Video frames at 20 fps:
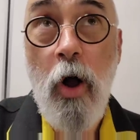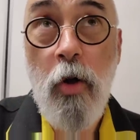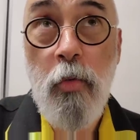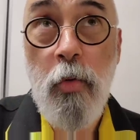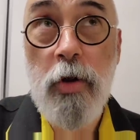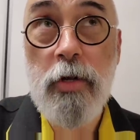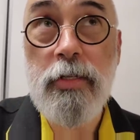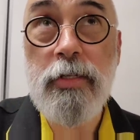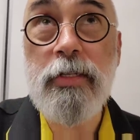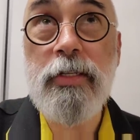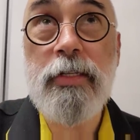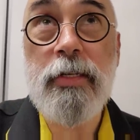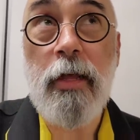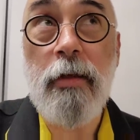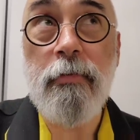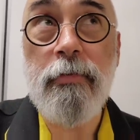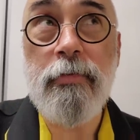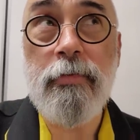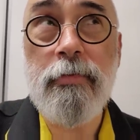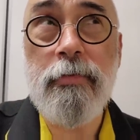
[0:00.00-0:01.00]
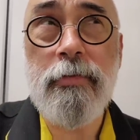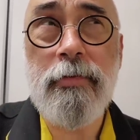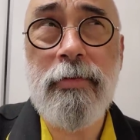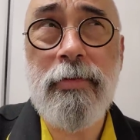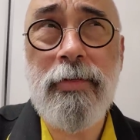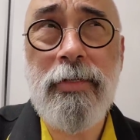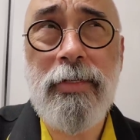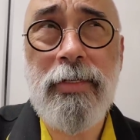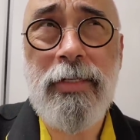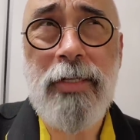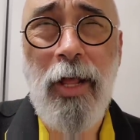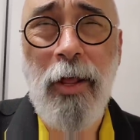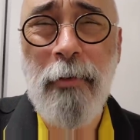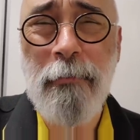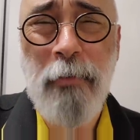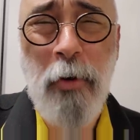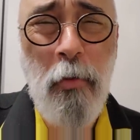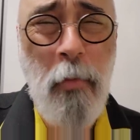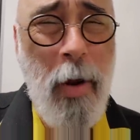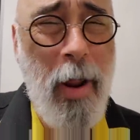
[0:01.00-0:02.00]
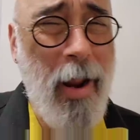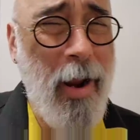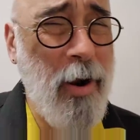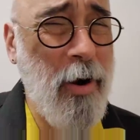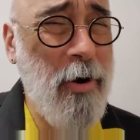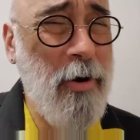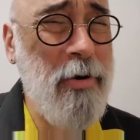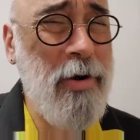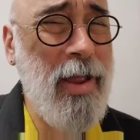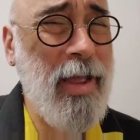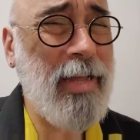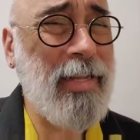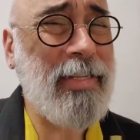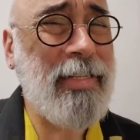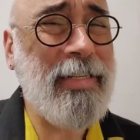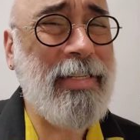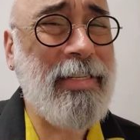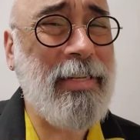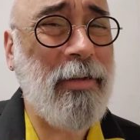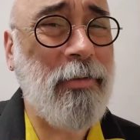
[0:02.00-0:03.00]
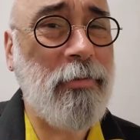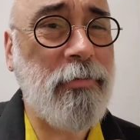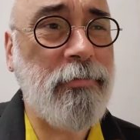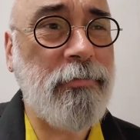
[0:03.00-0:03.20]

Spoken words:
awkward and self-aware and